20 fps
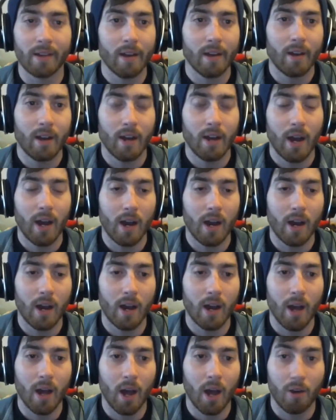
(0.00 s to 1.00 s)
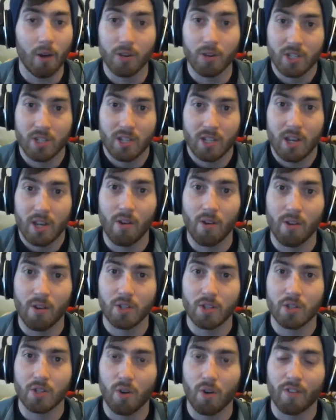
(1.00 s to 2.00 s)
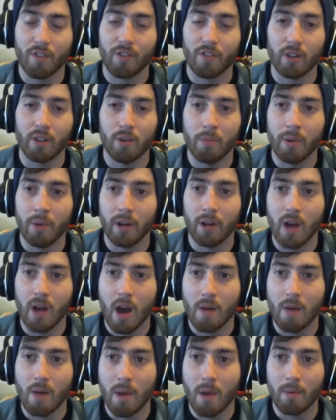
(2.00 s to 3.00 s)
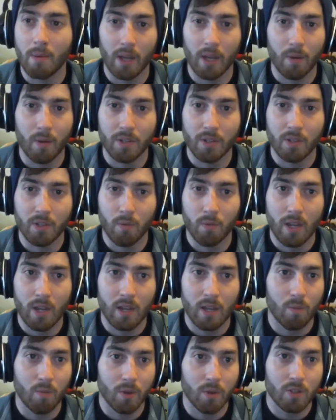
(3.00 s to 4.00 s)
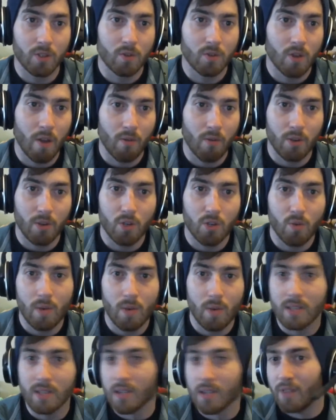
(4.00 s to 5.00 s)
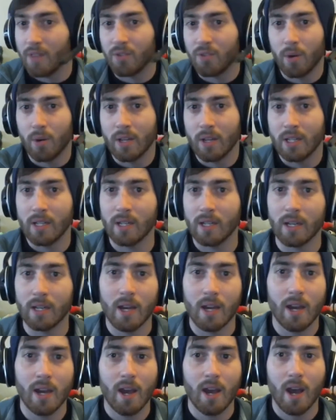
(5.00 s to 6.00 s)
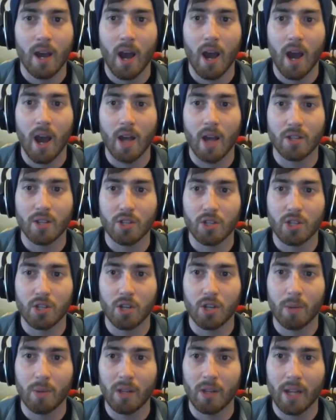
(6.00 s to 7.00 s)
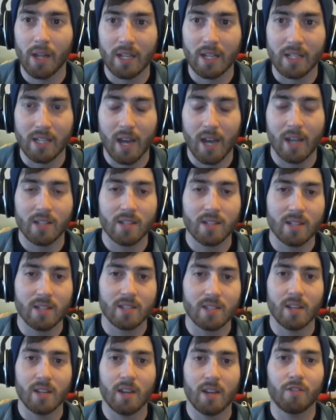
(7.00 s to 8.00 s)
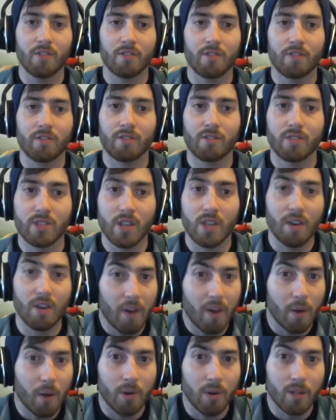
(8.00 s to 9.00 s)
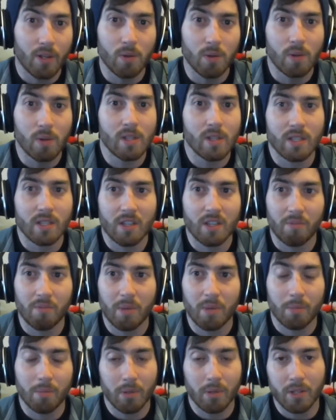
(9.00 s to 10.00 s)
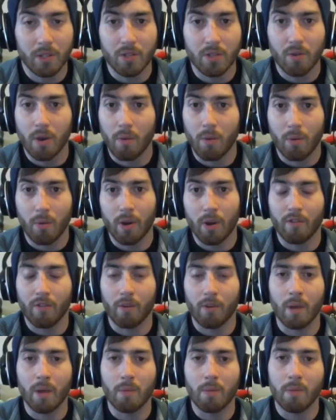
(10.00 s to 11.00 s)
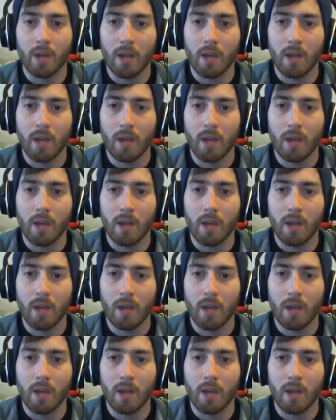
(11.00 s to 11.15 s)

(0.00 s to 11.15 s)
uh, and I'll just sit here and just talk for a little bit, uh, maybe like once a week, once every two weeks, I have no idea. Uh, this is just going to be like a test to see if see if I want to do it, see if people enjoy it, whatever it may be.